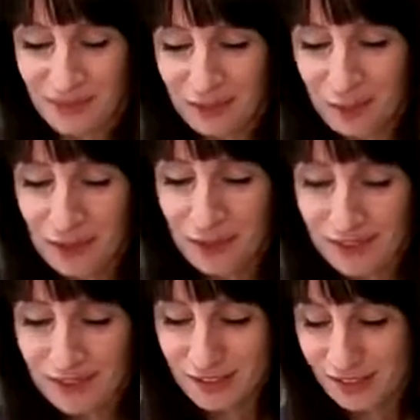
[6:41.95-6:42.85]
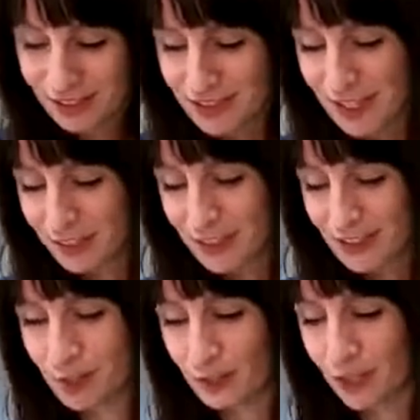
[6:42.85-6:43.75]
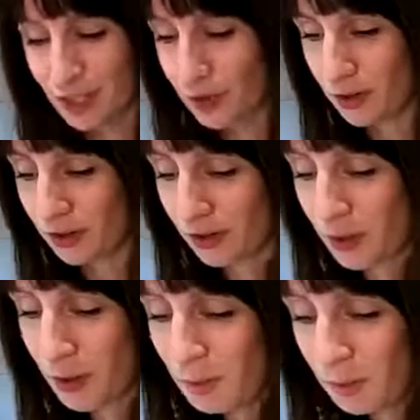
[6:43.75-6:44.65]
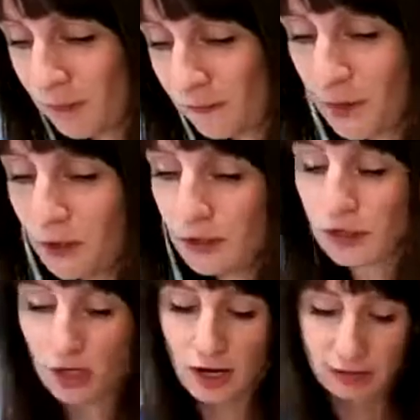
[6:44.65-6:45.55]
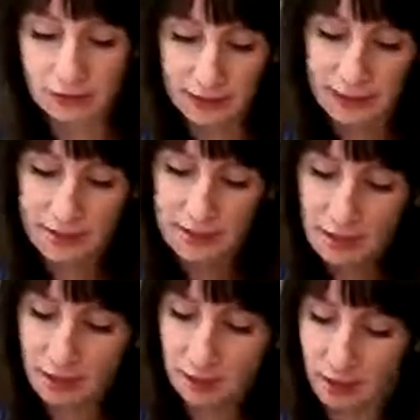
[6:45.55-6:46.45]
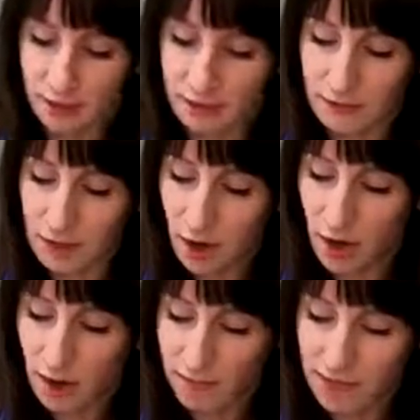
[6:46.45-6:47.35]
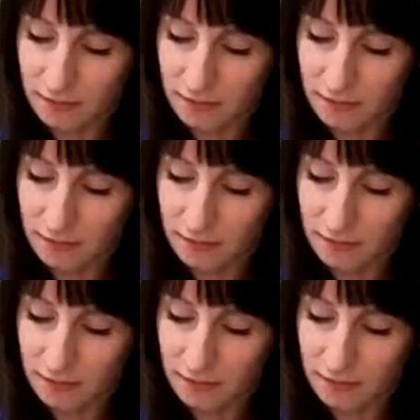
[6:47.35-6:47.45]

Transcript: But you can tell us what your preferred chocolate is by leaving a comment.